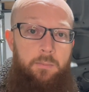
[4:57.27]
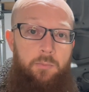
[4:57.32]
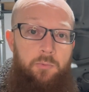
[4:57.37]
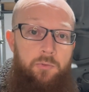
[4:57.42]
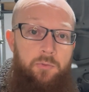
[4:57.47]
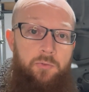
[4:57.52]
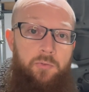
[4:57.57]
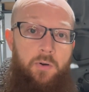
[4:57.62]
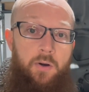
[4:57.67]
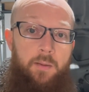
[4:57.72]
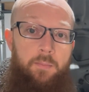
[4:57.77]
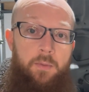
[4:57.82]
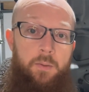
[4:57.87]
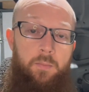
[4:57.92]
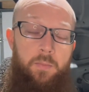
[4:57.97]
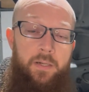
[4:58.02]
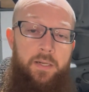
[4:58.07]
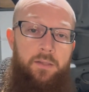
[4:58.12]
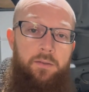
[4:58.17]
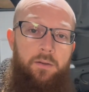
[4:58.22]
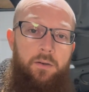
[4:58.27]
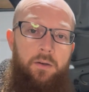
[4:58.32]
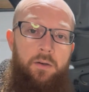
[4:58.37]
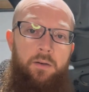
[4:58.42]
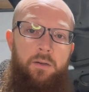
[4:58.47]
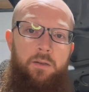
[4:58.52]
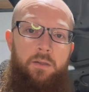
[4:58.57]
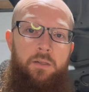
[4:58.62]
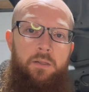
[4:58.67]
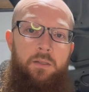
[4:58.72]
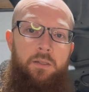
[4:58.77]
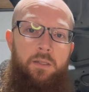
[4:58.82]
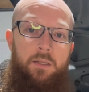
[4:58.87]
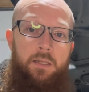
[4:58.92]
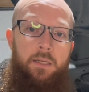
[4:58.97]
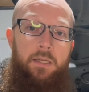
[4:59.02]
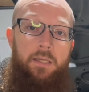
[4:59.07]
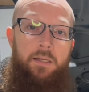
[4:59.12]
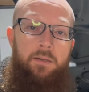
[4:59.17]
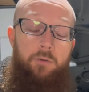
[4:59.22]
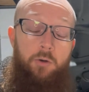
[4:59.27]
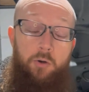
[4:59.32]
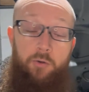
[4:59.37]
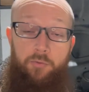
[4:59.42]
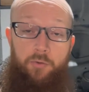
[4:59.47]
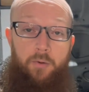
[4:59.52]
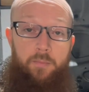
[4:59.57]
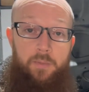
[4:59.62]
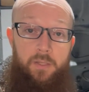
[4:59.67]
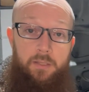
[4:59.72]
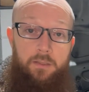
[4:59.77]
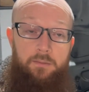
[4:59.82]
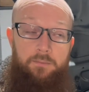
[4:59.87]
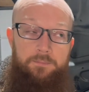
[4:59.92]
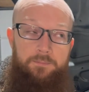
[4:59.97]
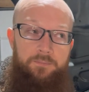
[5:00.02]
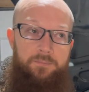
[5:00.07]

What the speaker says: from the breather or from the